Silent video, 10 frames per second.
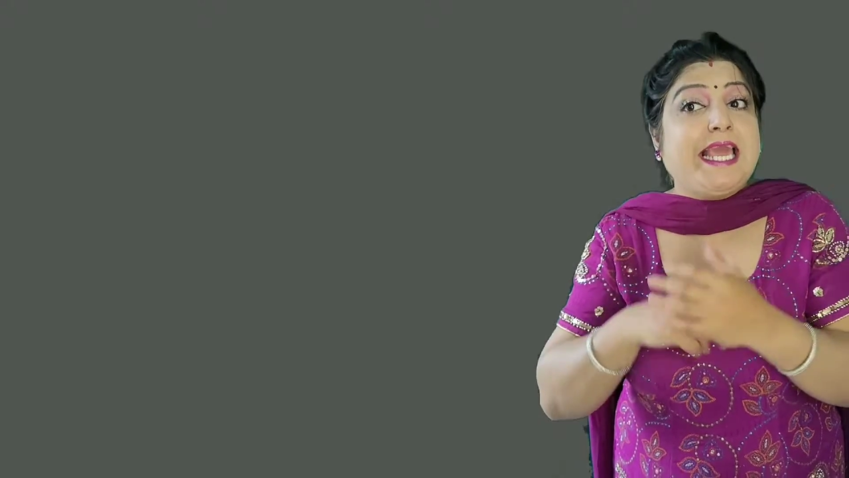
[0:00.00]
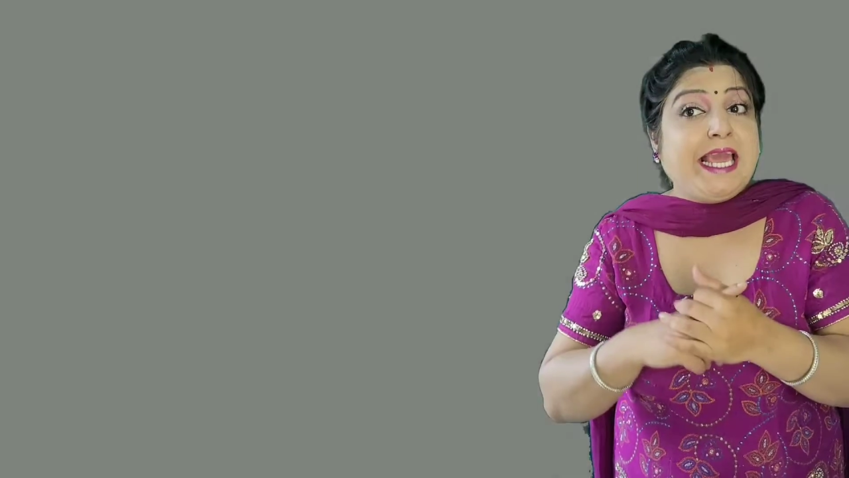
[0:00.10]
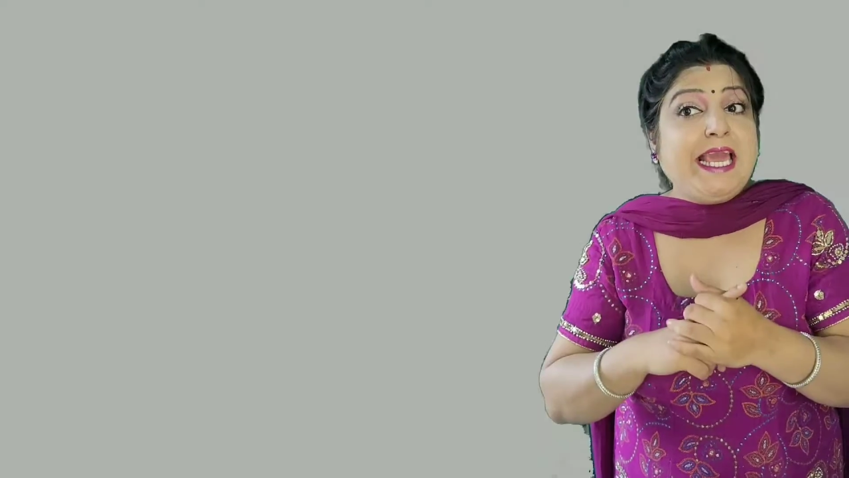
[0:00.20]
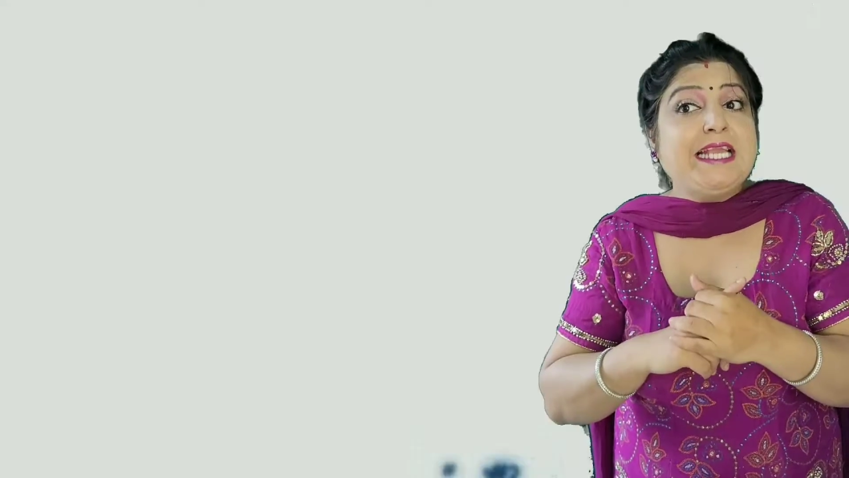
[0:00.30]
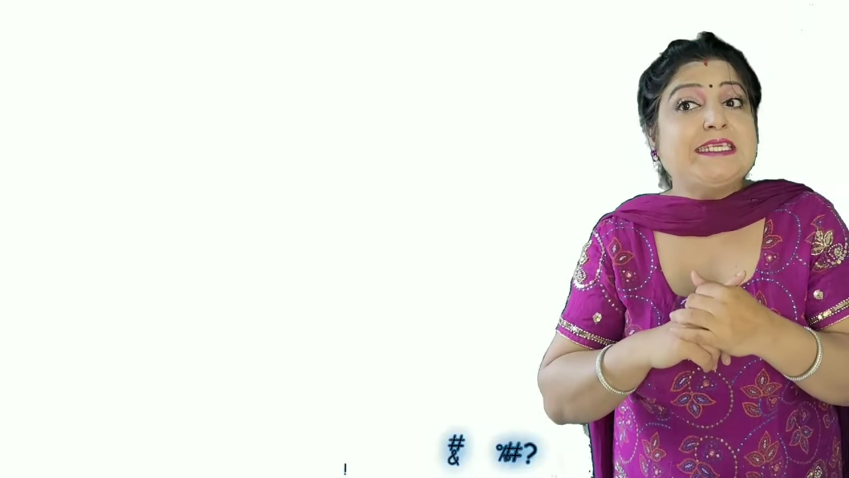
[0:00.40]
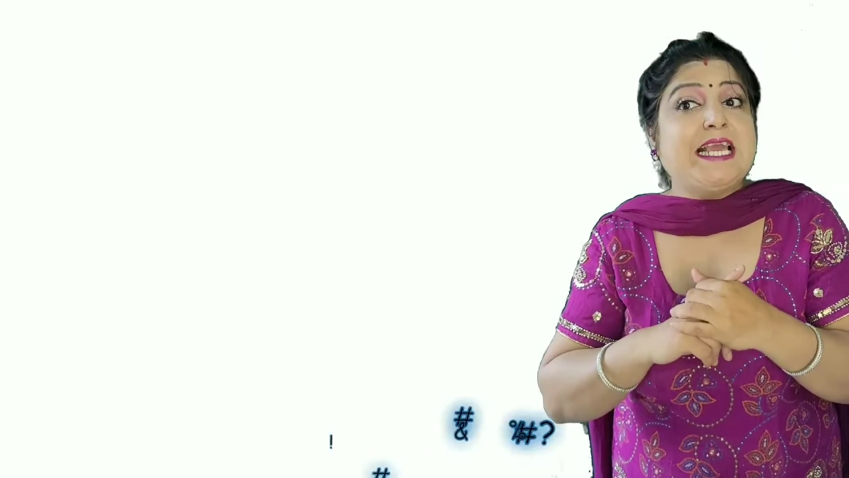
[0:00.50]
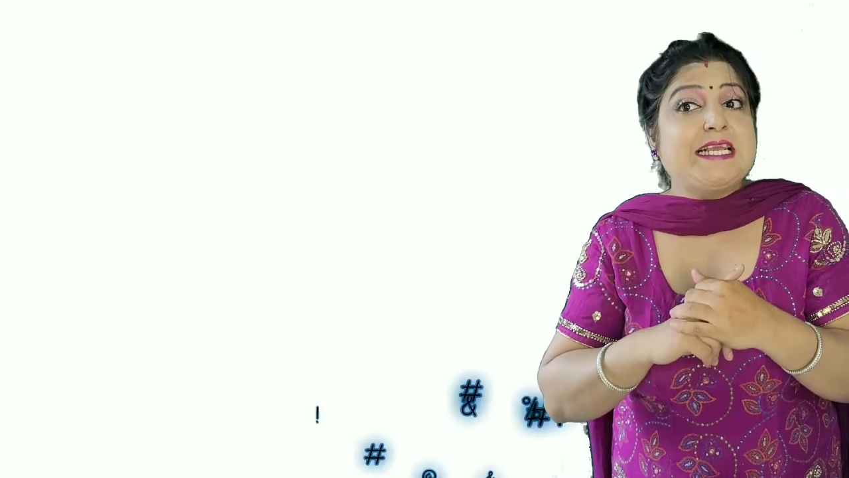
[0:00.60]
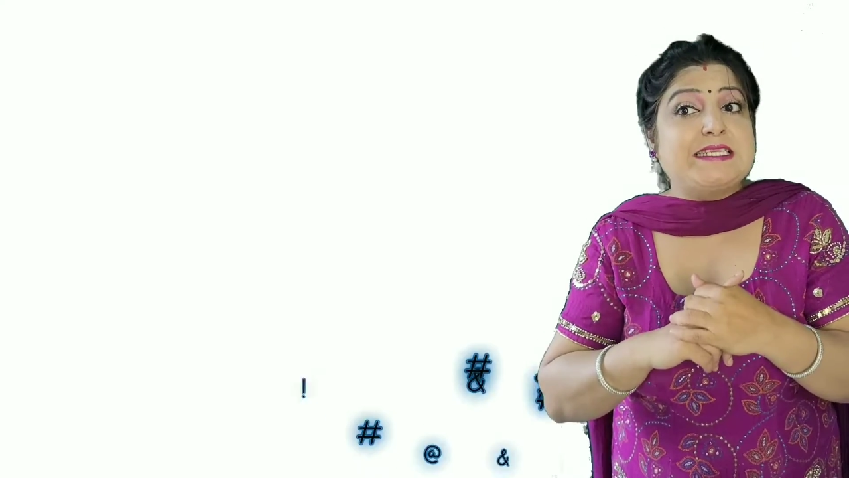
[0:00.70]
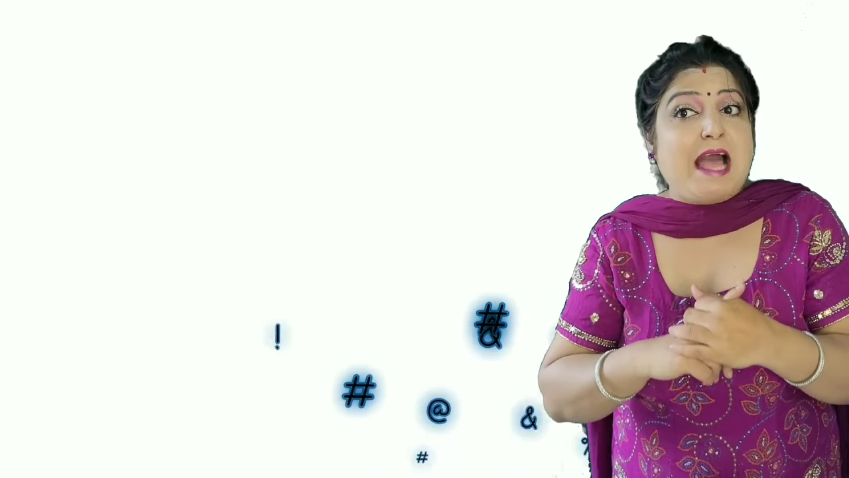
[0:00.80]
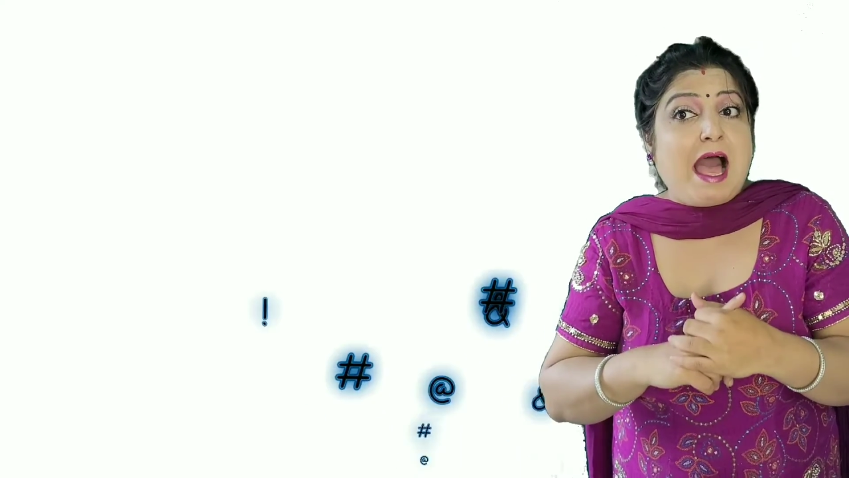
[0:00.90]
Each
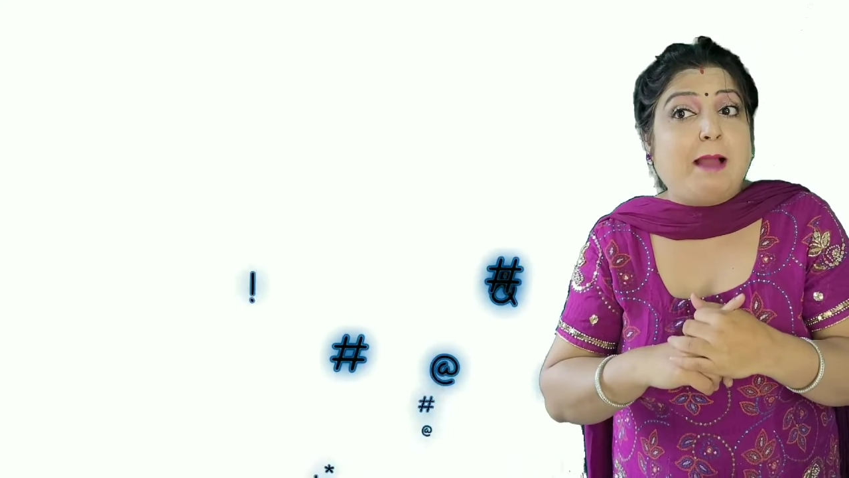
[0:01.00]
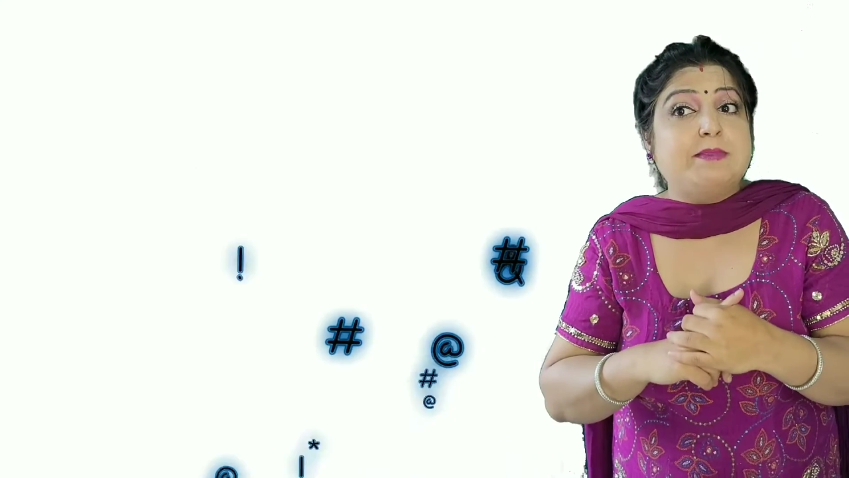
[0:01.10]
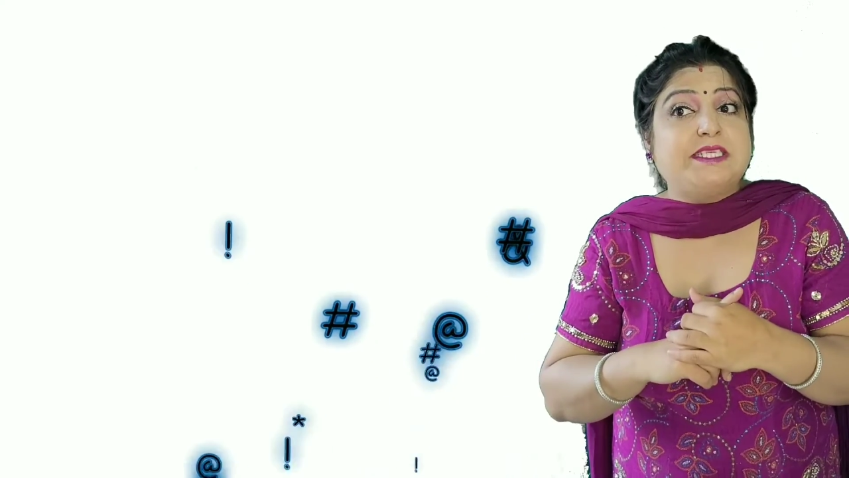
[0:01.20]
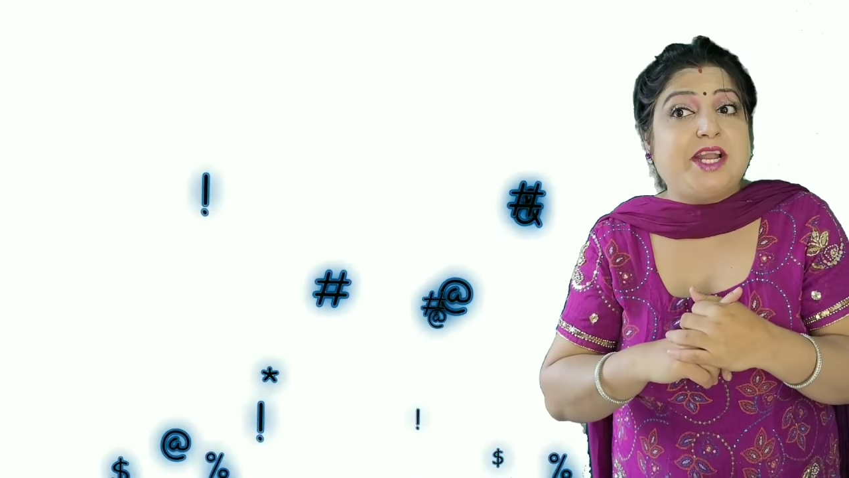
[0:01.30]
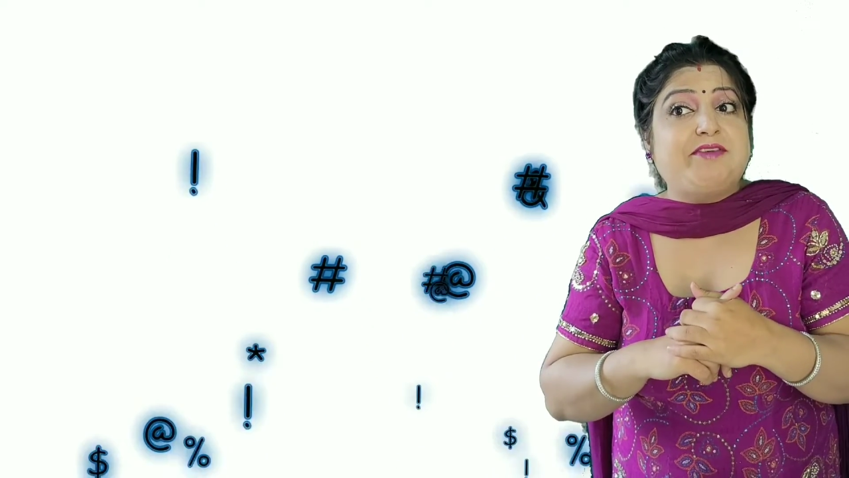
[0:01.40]
exam